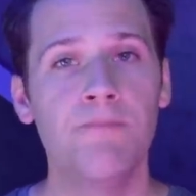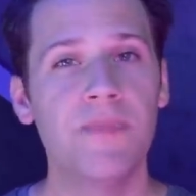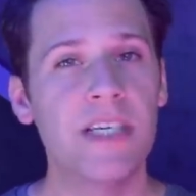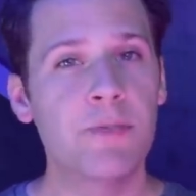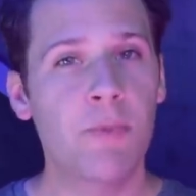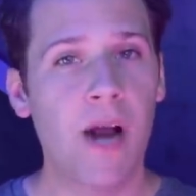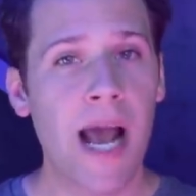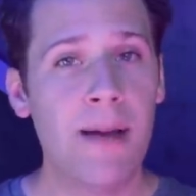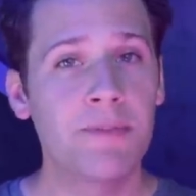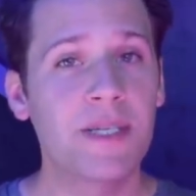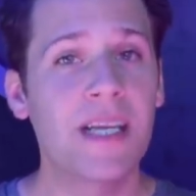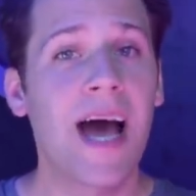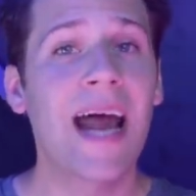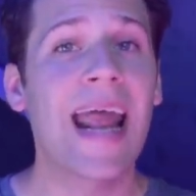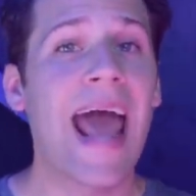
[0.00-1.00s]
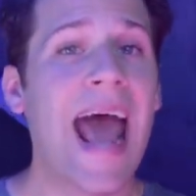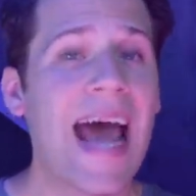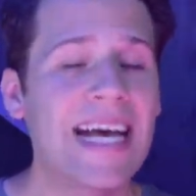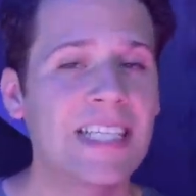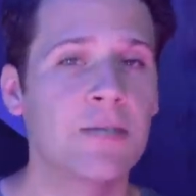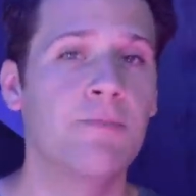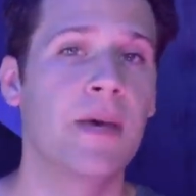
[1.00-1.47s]
is perhaps not
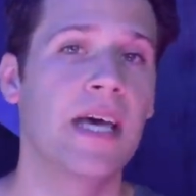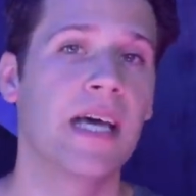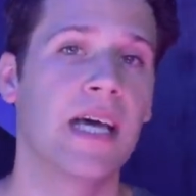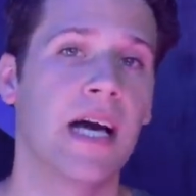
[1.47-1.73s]
as big